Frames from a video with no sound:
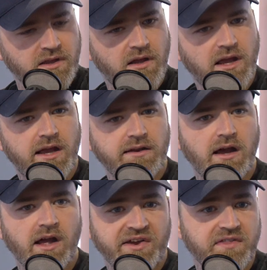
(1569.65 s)
And, uh,
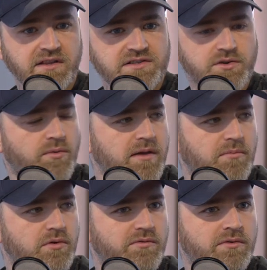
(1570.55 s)
and I think that's the right
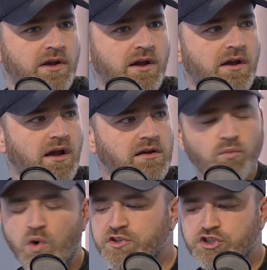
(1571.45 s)
move.
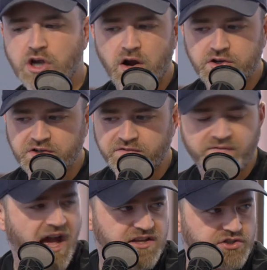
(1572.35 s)
One charger,
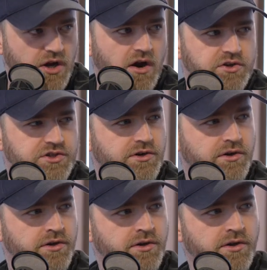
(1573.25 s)
fast
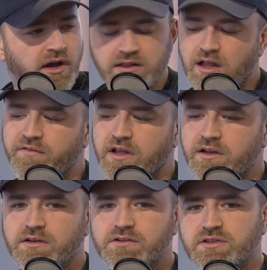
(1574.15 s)
charger. I love it.
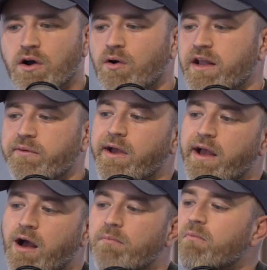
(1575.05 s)
So anyway,
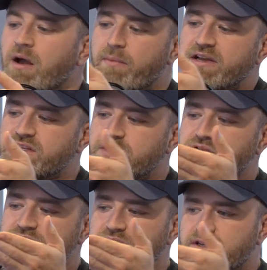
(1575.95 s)
I'm, I'm actually
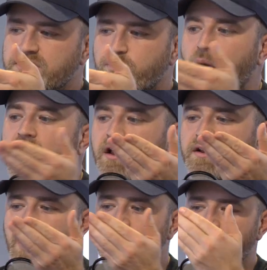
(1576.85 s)
interested in this
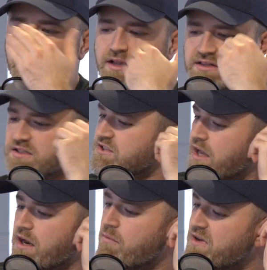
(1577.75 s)
product. I'd like to
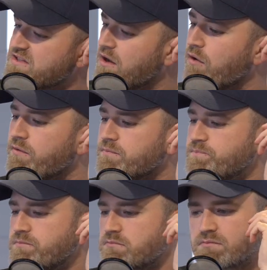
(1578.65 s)
check it out myself.
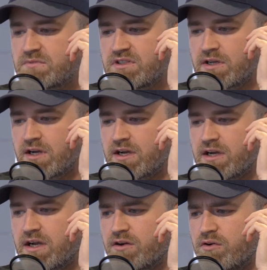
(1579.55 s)
Uh,
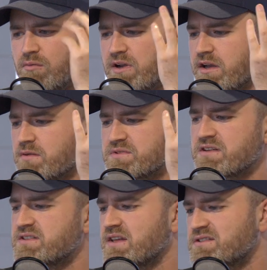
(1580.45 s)
I don't know when it comes out.
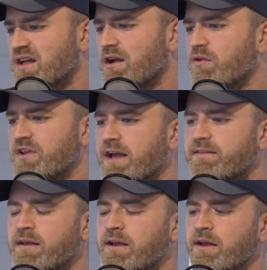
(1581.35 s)
It's, it's not out
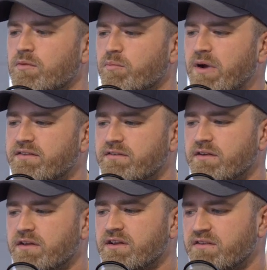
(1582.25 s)
yet, but uh,
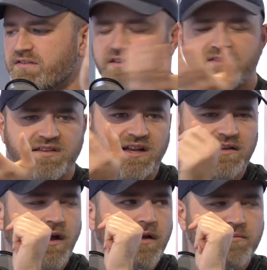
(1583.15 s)
it's, it's exciting
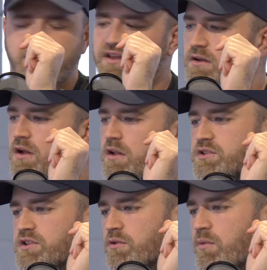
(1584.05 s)
times in
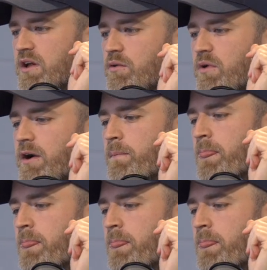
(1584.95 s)
technology. You're well aware.